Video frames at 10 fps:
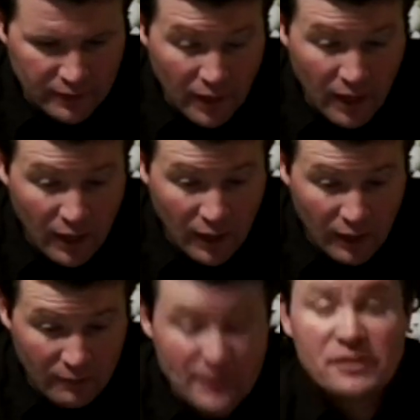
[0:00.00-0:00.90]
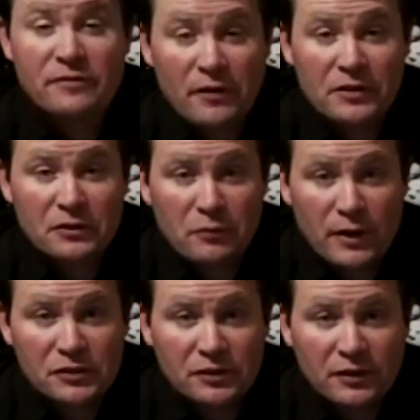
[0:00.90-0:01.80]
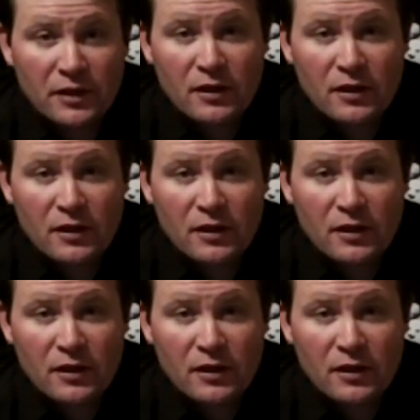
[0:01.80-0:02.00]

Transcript: That's a very good question.